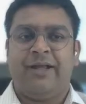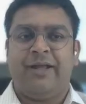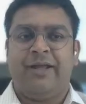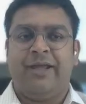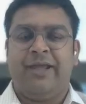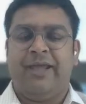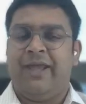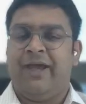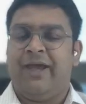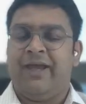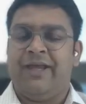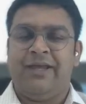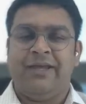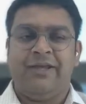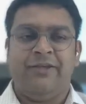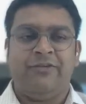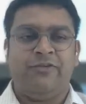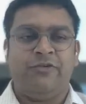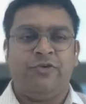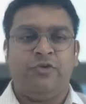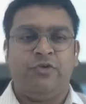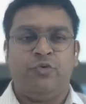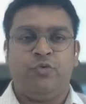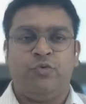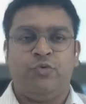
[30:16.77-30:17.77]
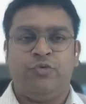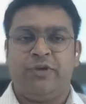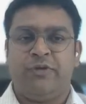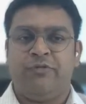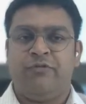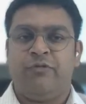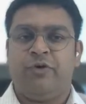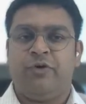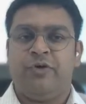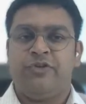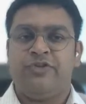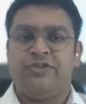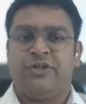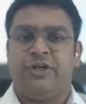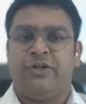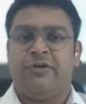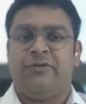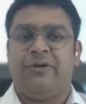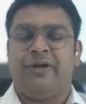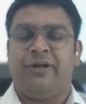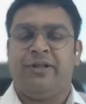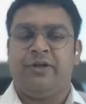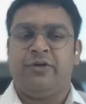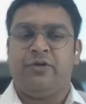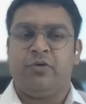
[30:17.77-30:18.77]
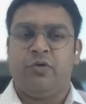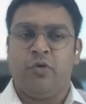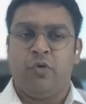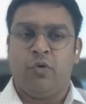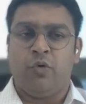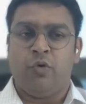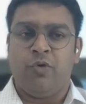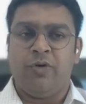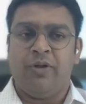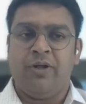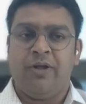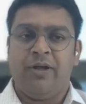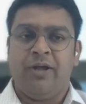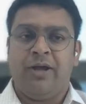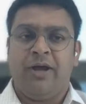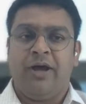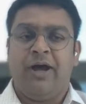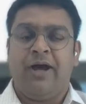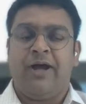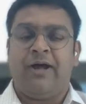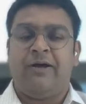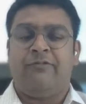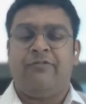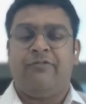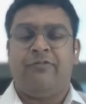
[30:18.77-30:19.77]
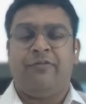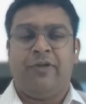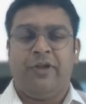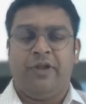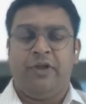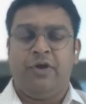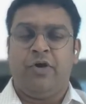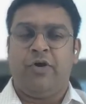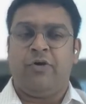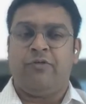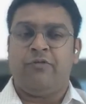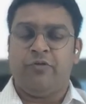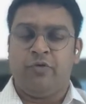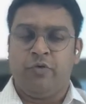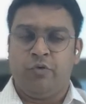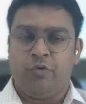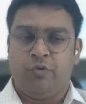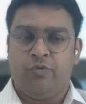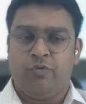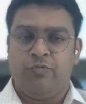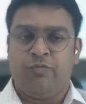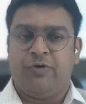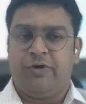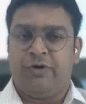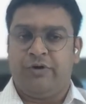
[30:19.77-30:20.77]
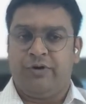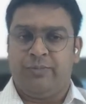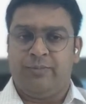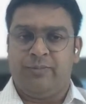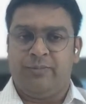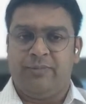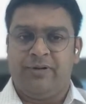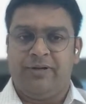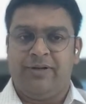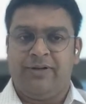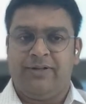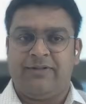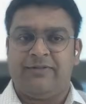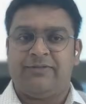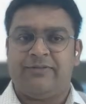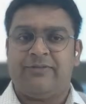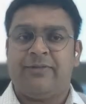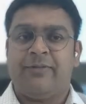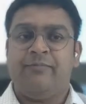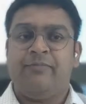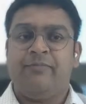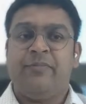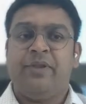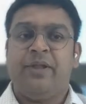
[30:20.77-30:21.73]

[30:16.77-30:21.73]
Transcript: AI is using for generating code are free of known vulnerabilities.